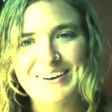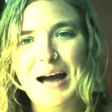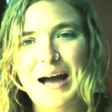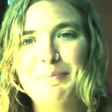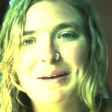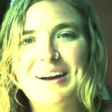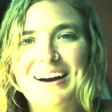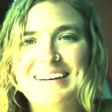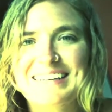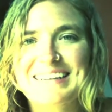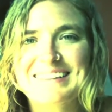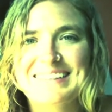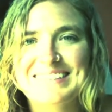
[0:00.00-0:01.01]
So happy
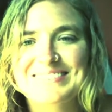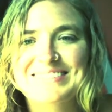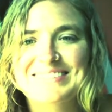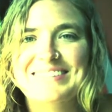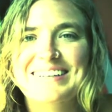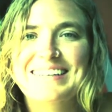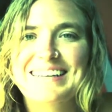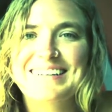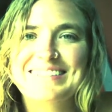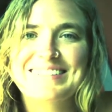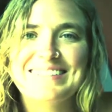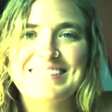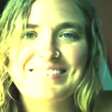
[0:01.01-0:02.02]
gardening. Thanks for tuning in, and I'll
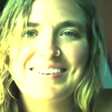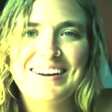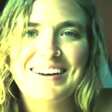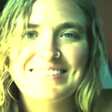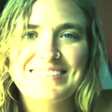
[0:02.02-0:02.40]
see you around.